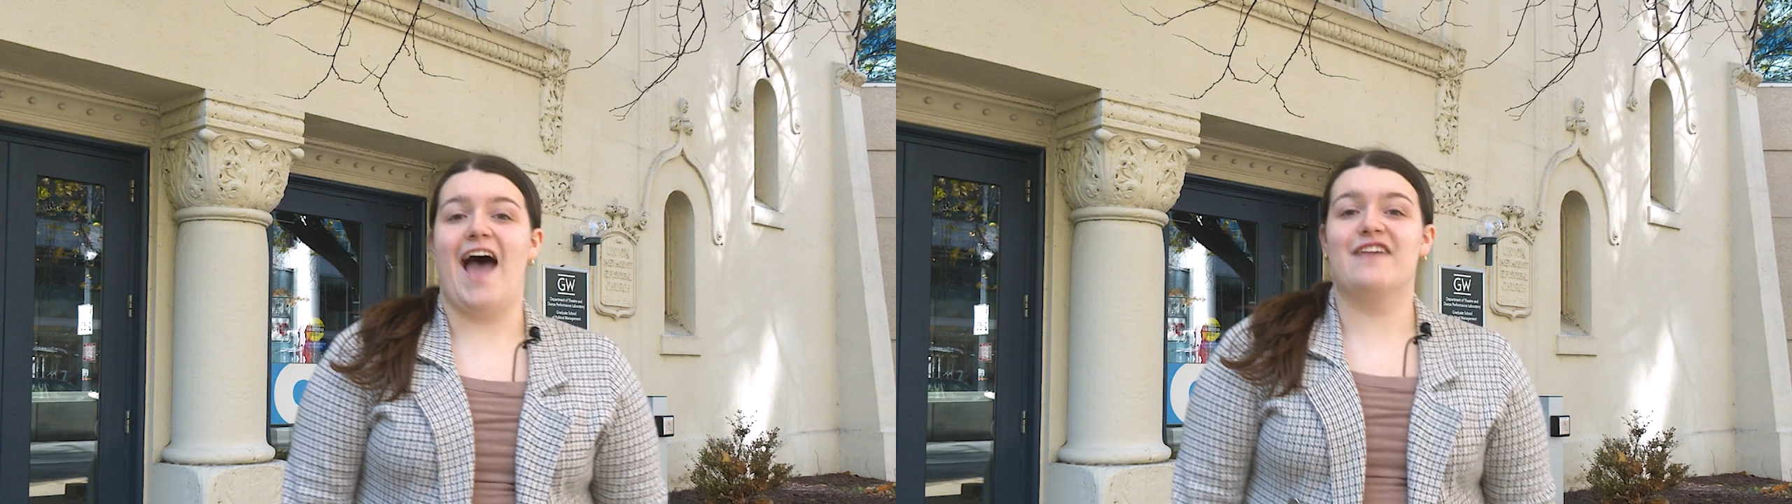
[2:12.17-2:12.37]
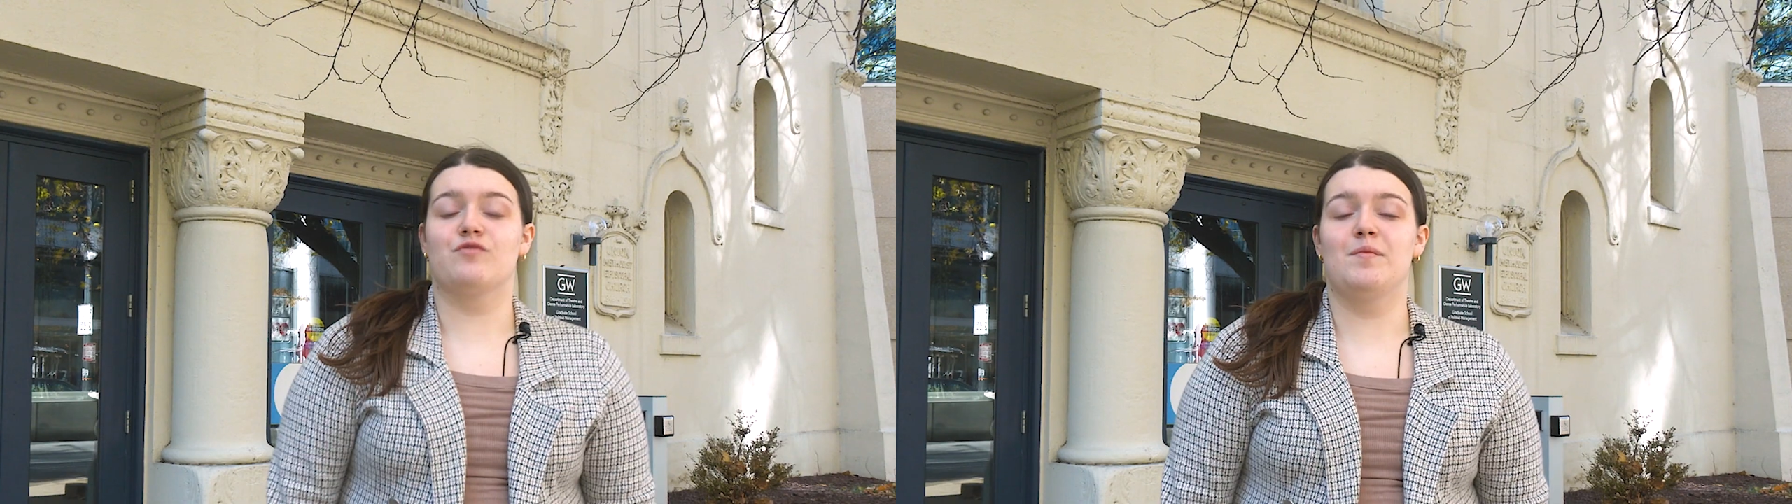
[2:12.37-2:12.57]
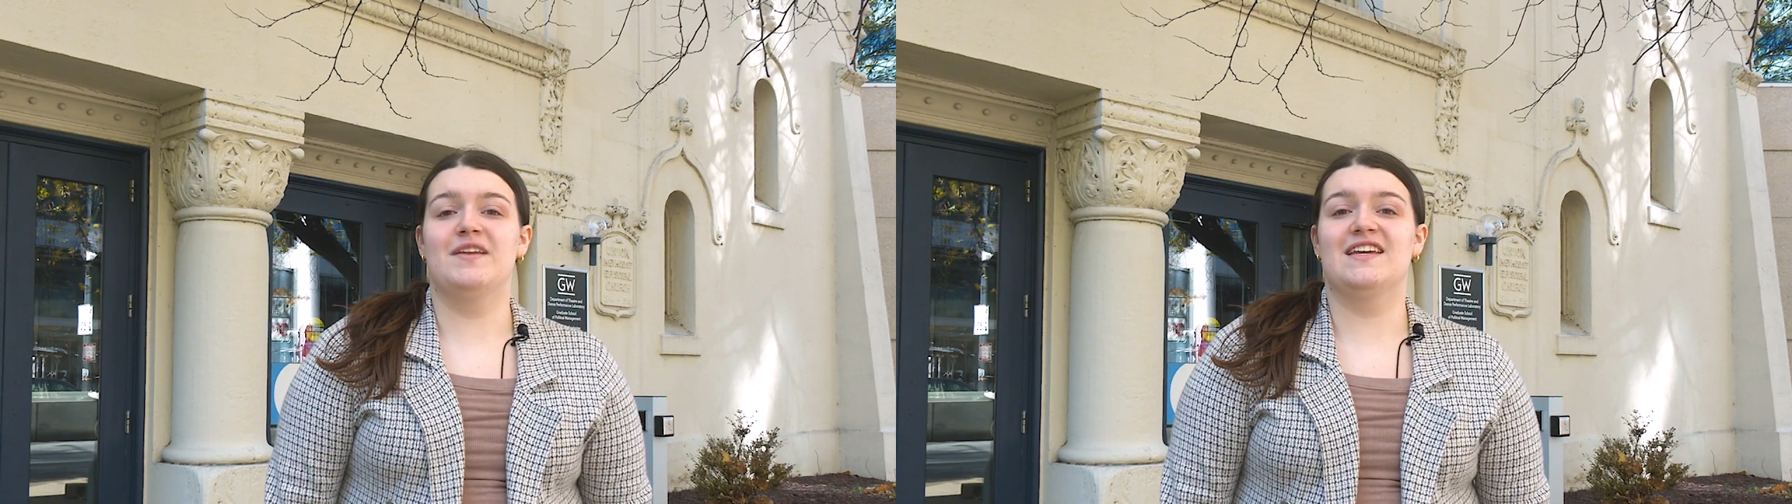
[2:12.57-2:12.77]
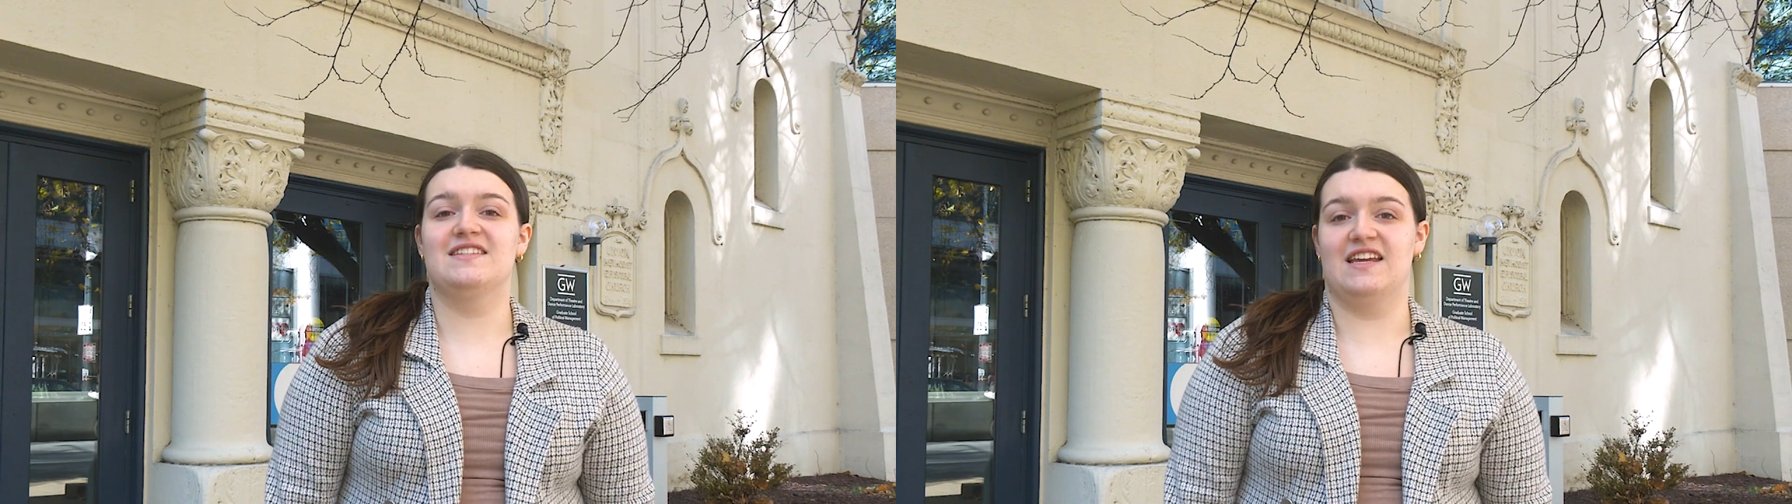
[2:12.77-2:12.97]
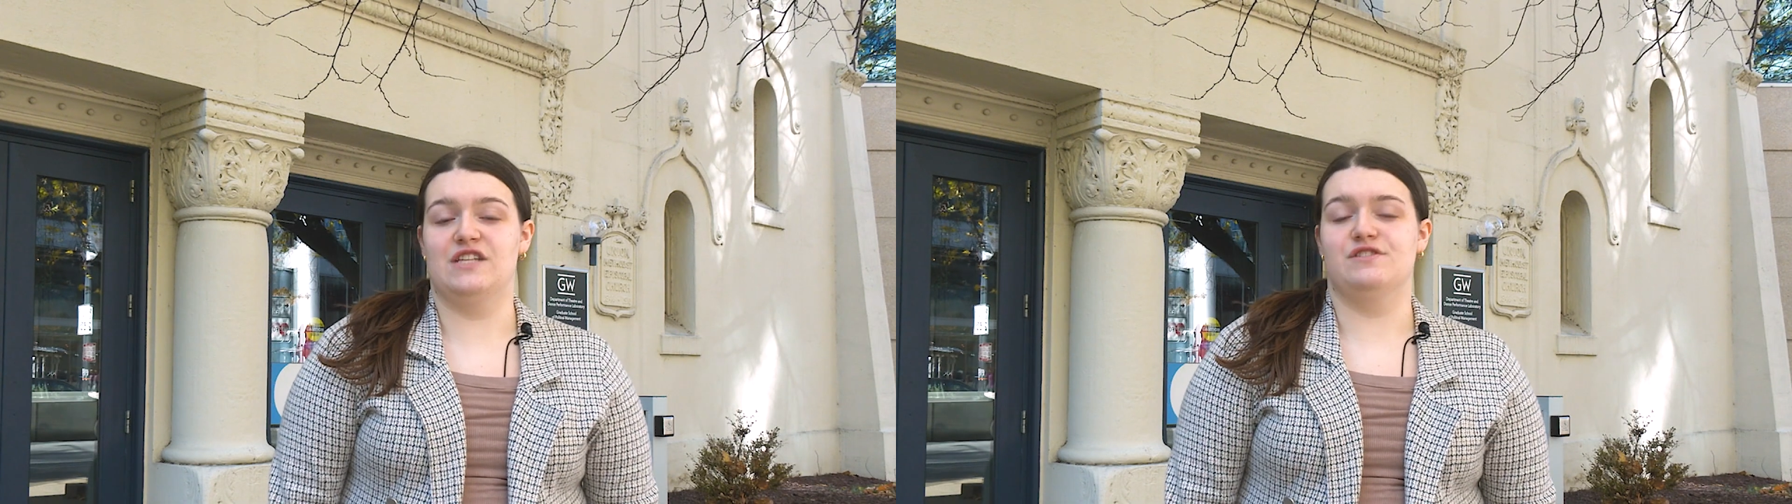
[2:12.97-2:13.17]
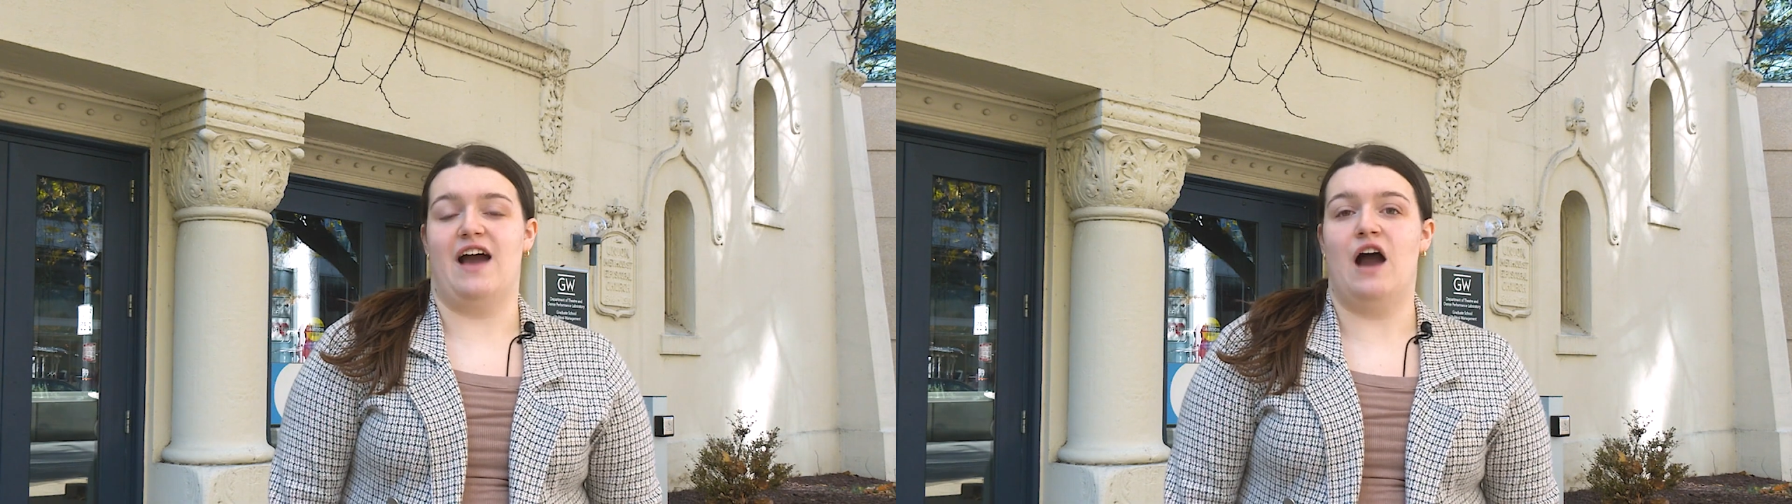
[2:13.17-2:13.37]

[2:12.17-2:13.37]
As women continue to